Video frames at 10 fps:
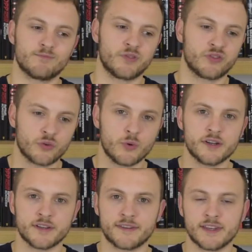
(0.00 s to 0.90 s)

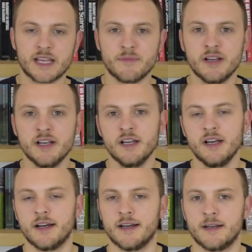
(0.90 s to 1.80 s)
squad and team,
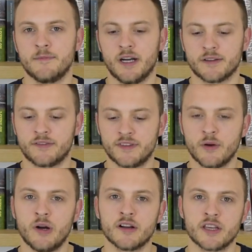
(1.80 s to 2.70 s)
I'd
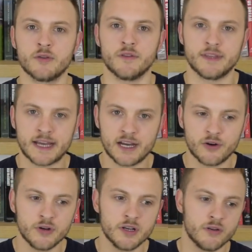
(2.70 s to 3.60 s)
still argue that
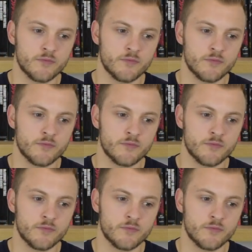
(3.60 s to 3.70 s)
now,